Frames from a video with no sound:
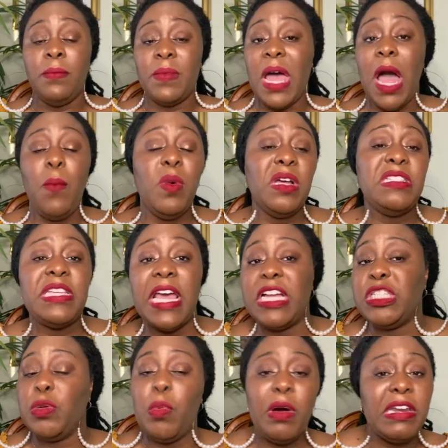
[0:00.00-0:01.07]
I'm going to take
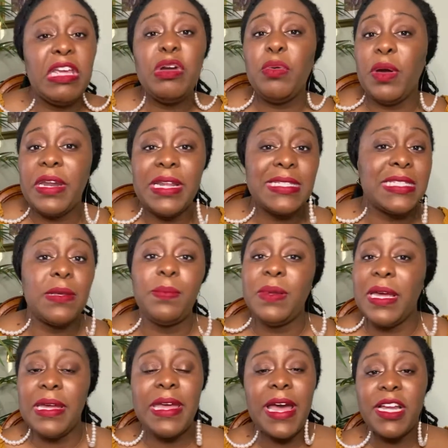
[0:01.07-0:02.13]
20 credits to
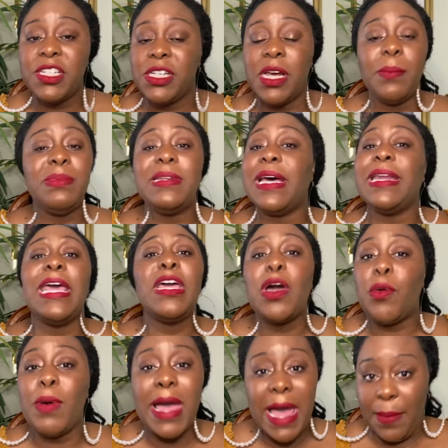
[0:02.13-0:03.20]
play catch up. That ain't
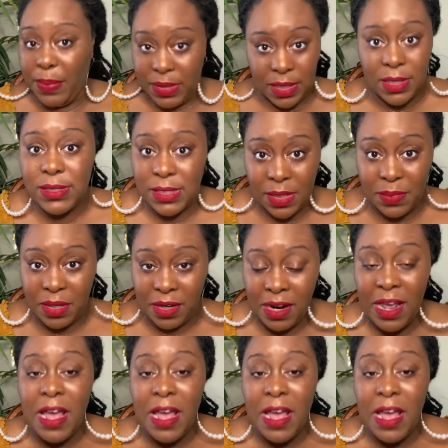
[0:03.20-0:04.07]
going to happen in the summer.